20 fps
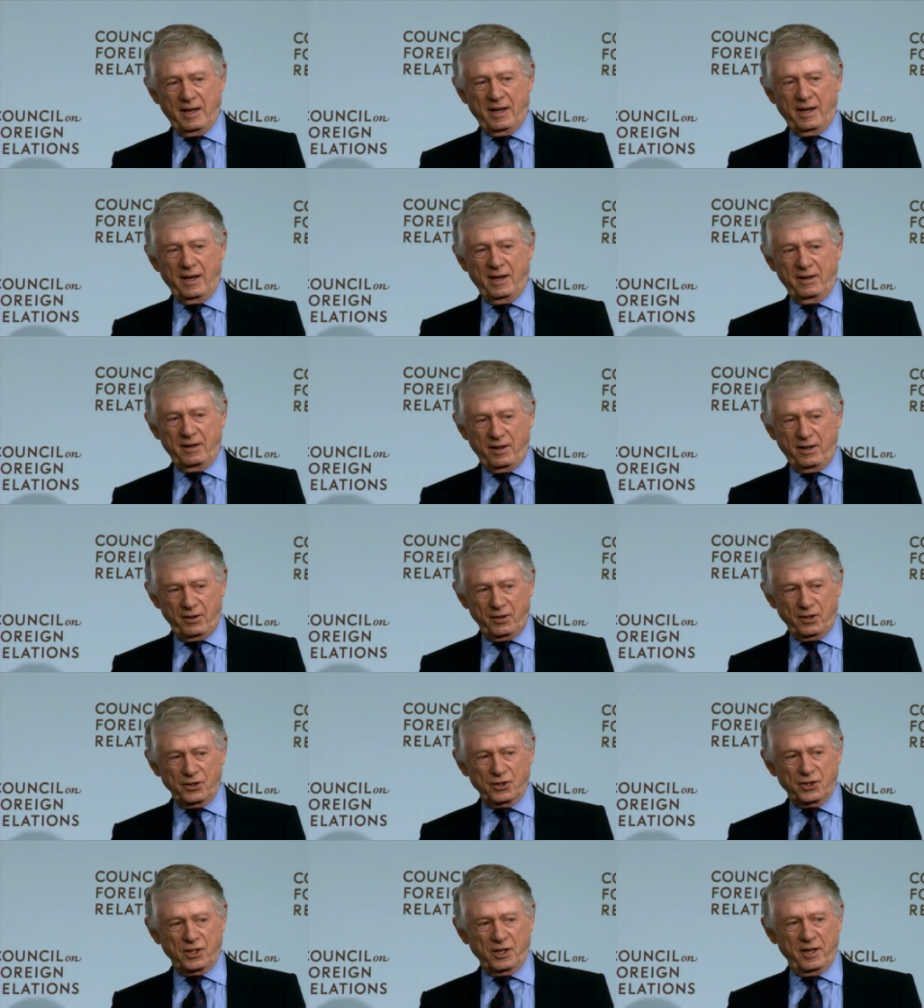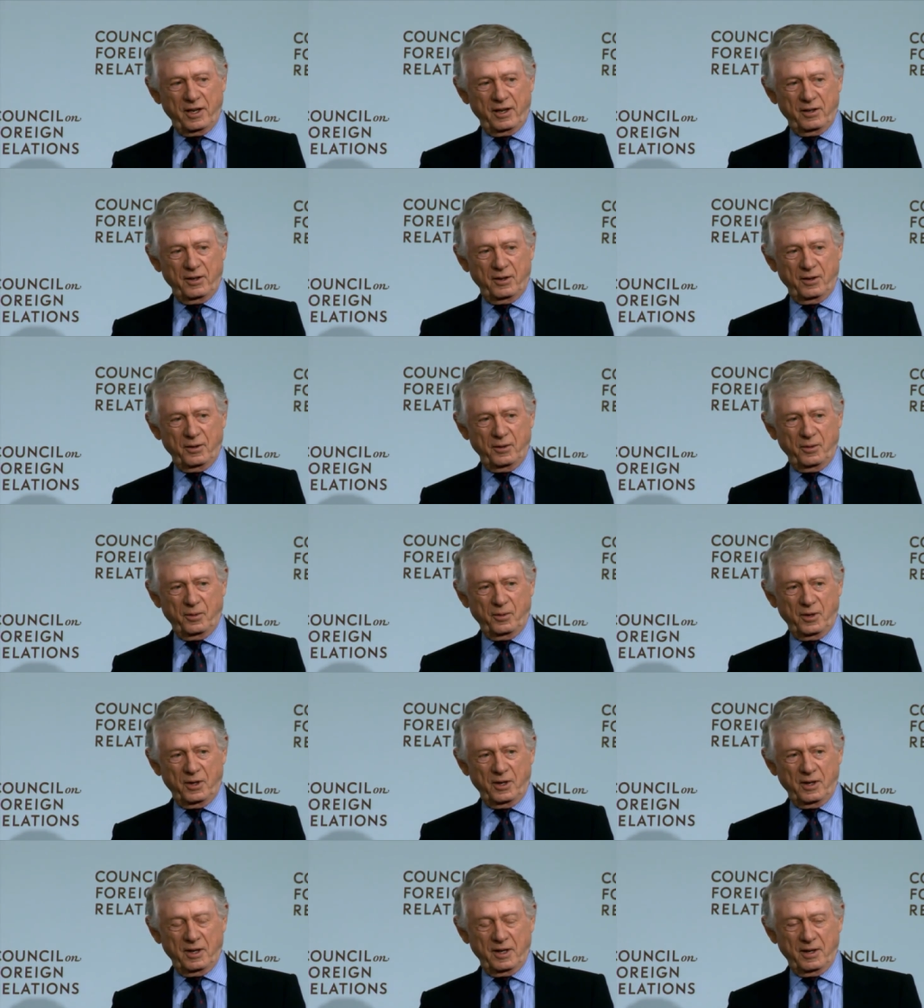And years later,
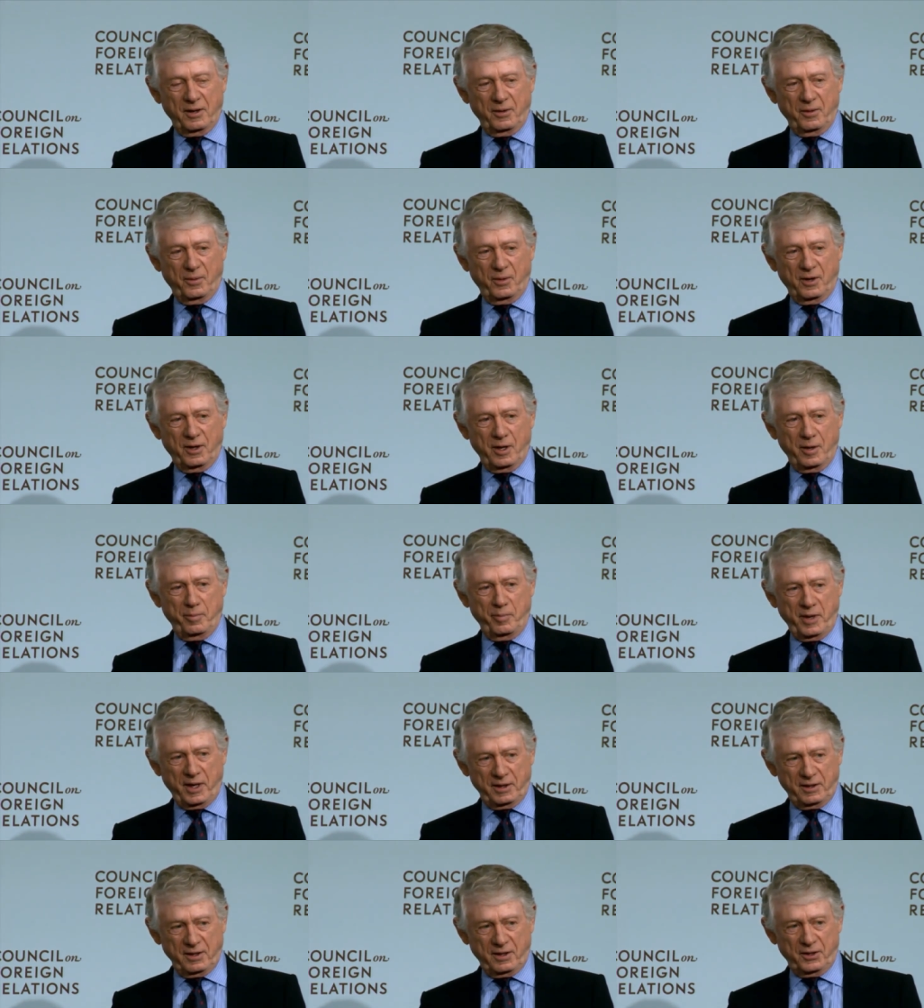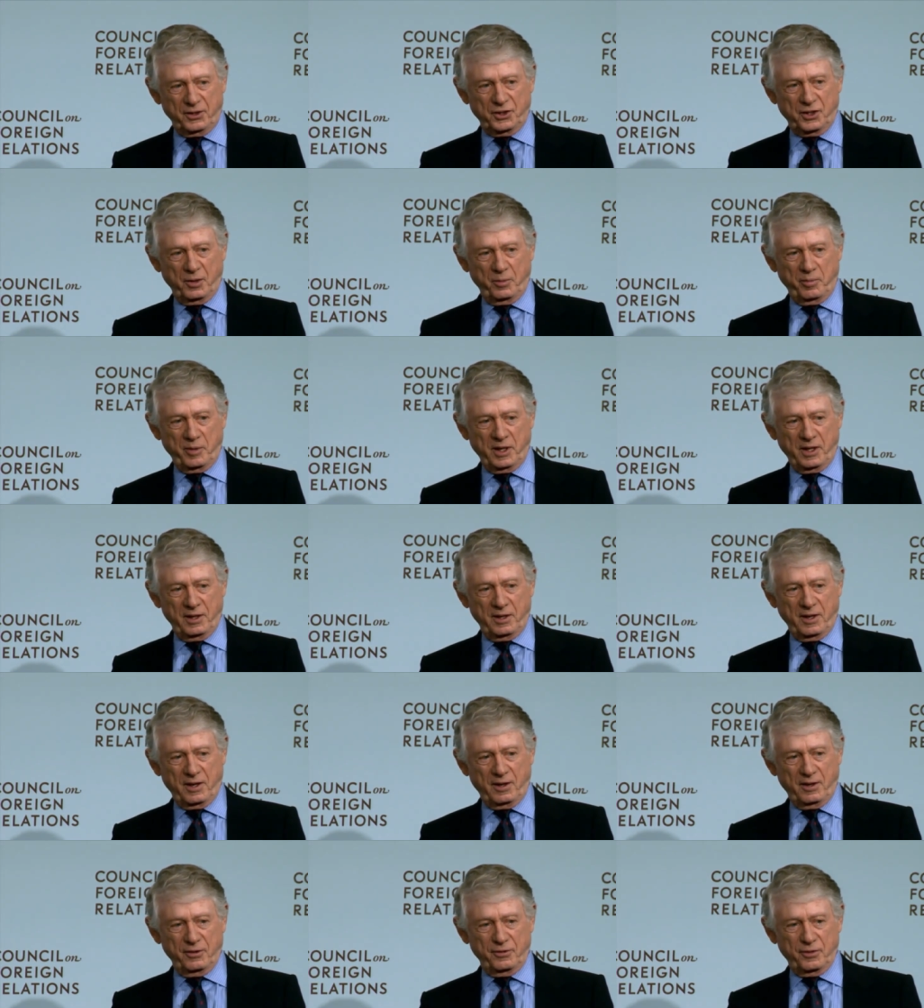when I, when I met Nelson
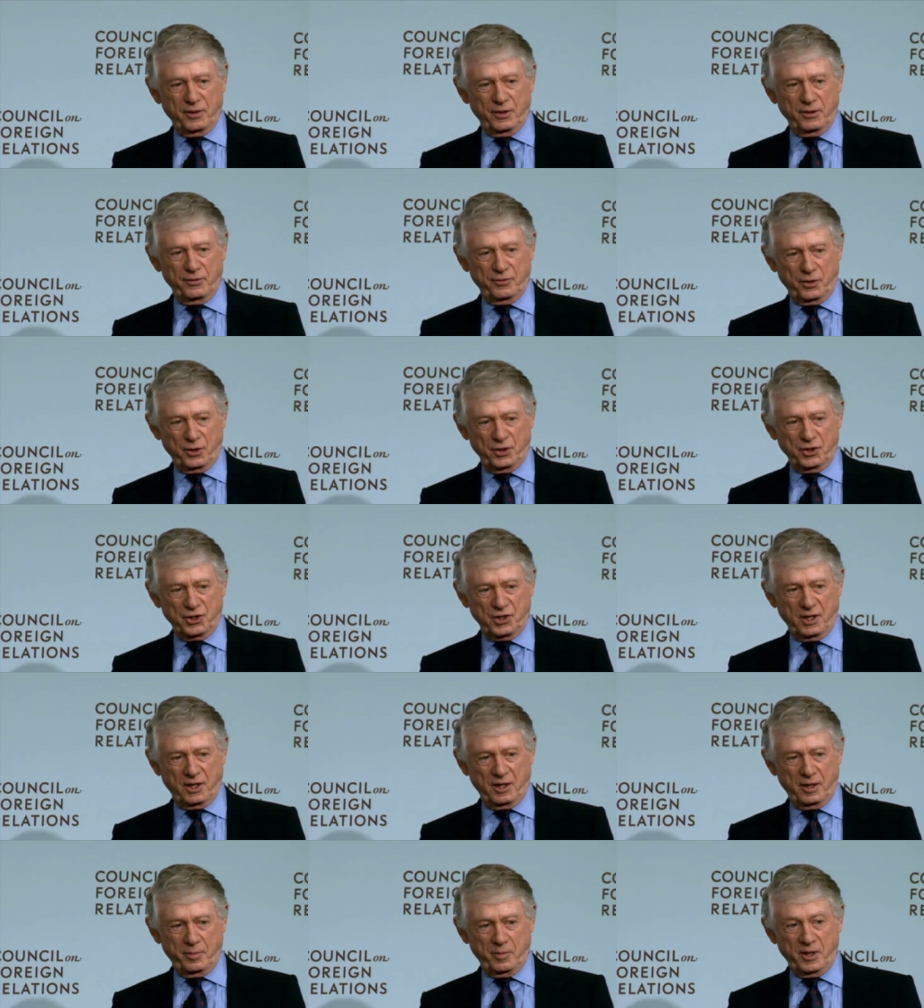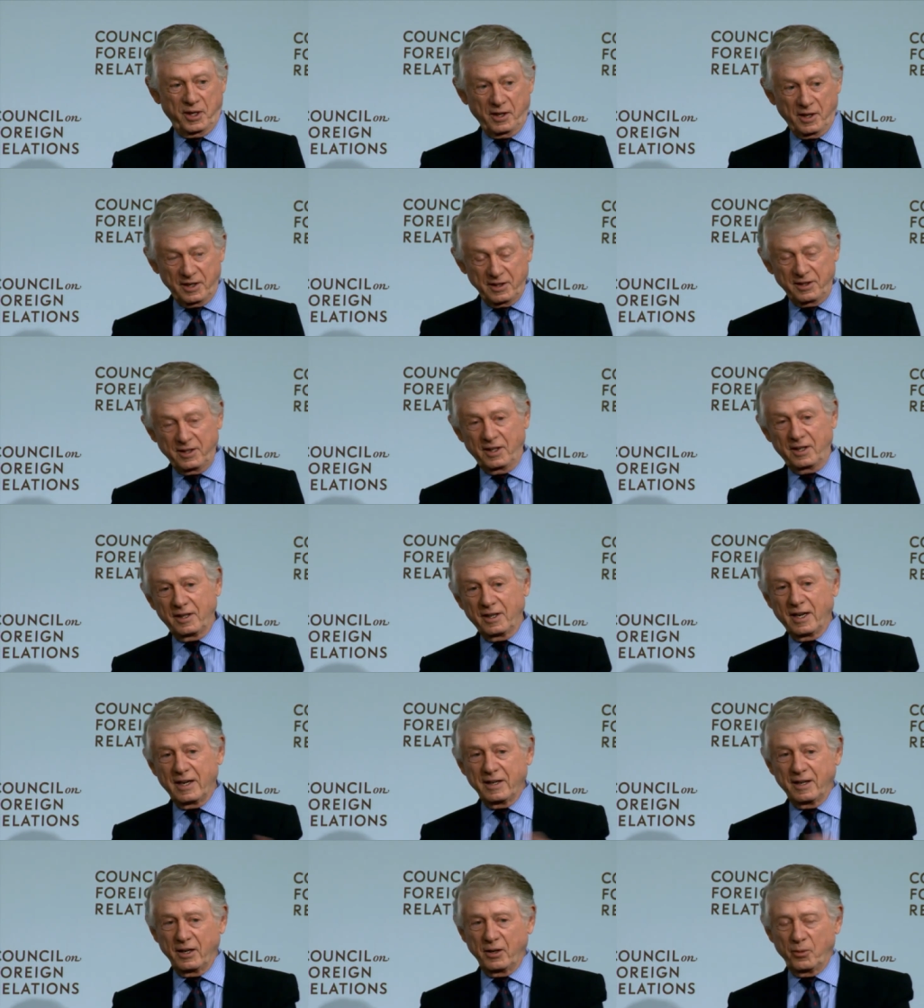Mandela for the first time in
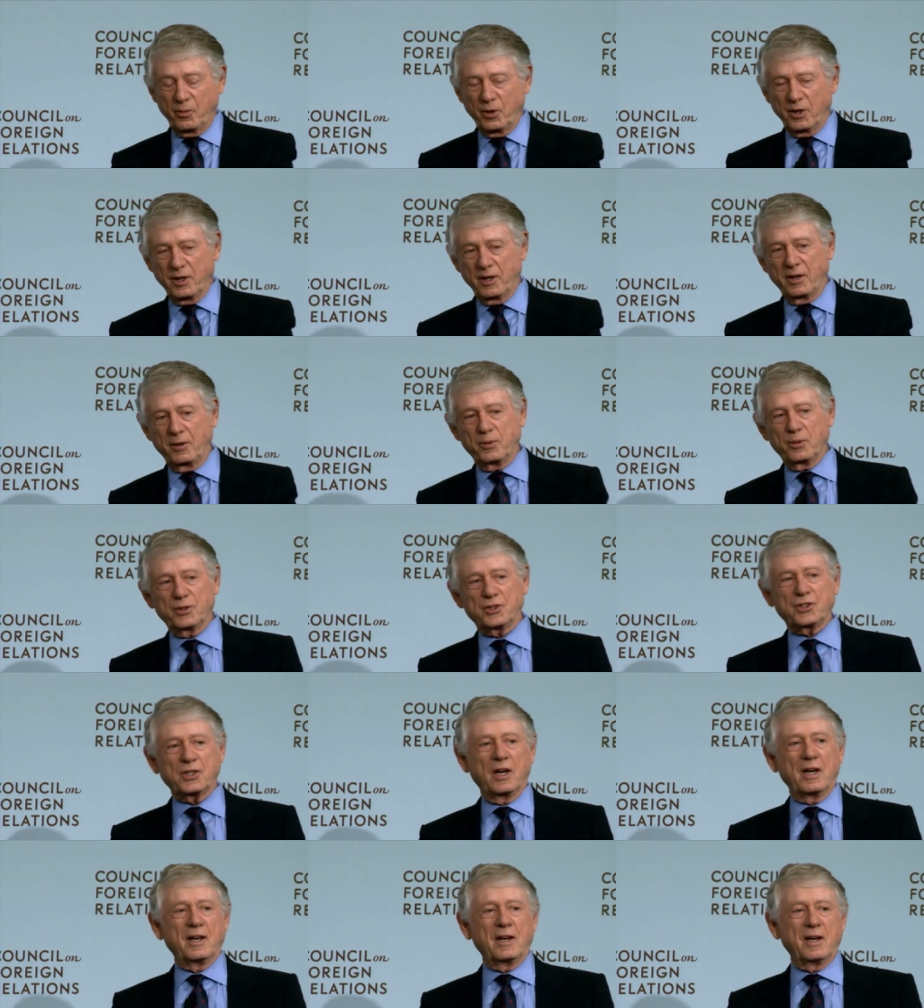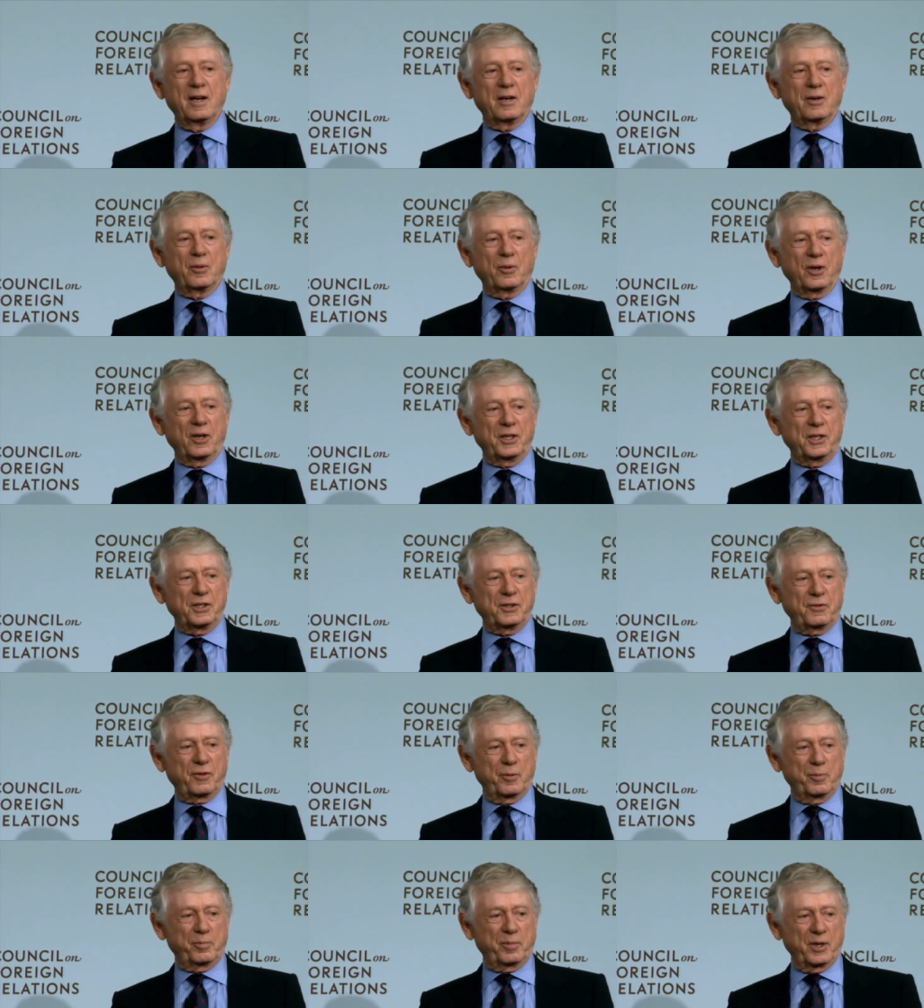1990, when he was released
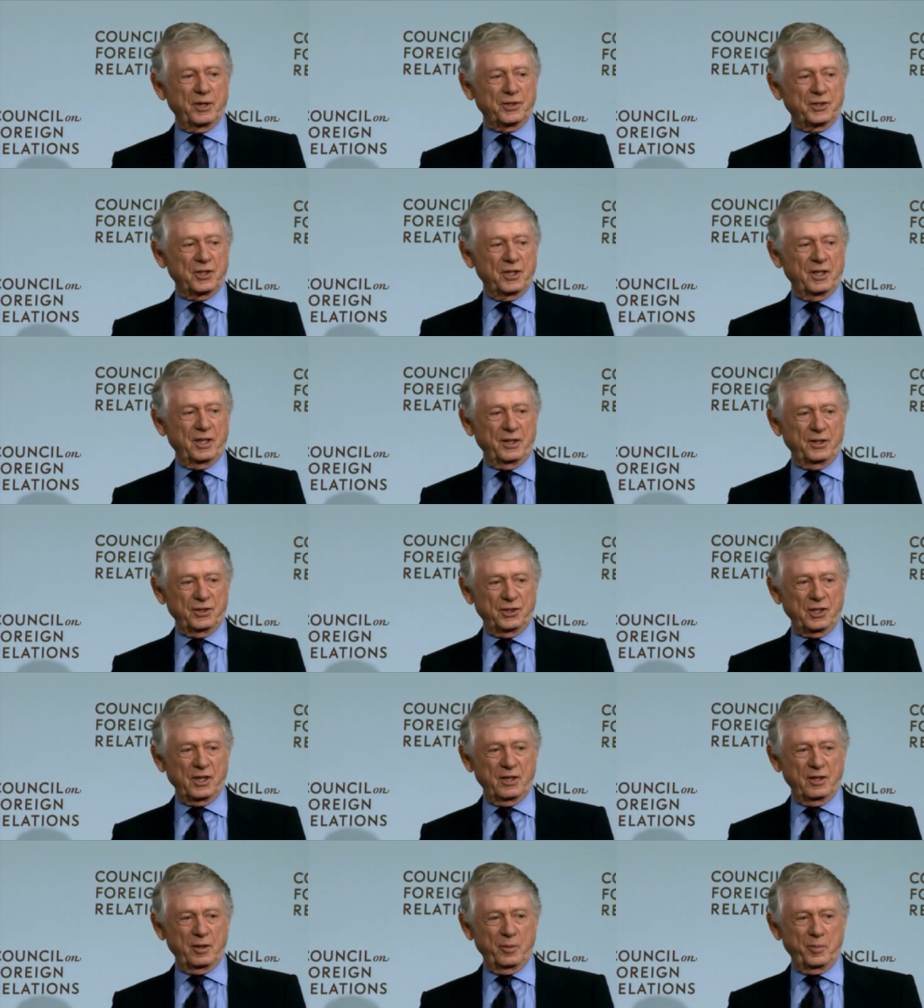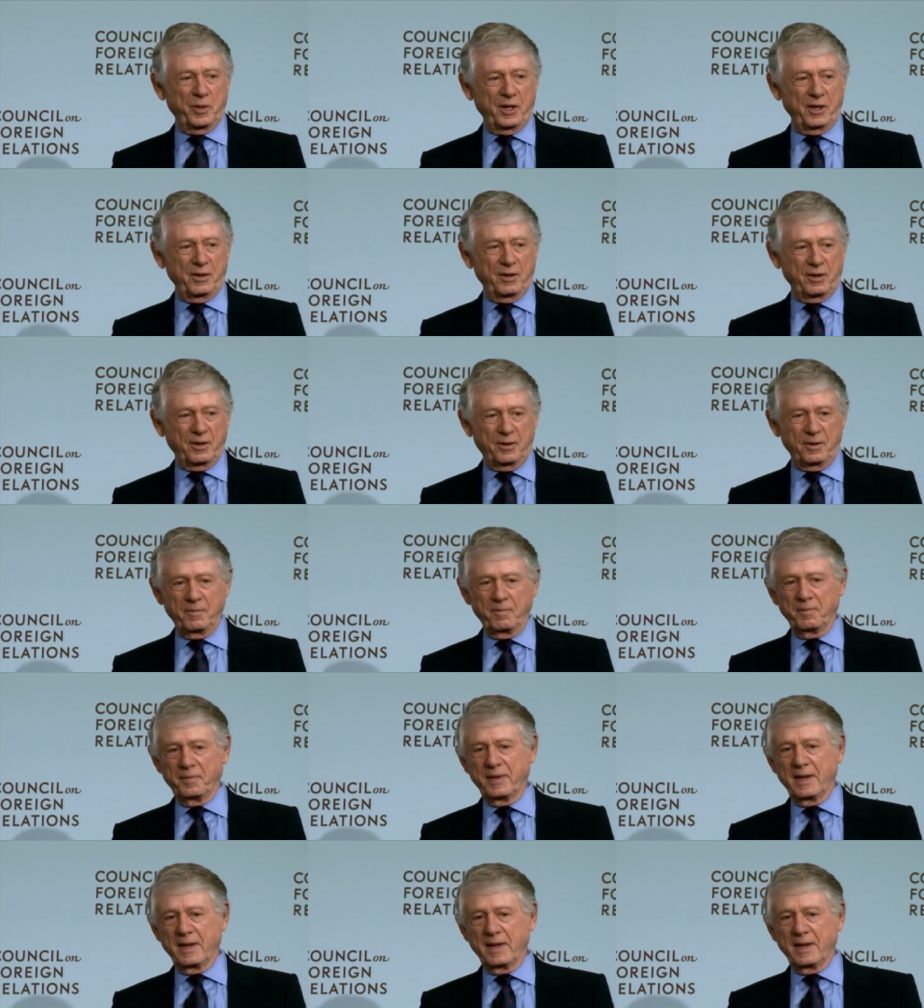from prison, he said to me, you know,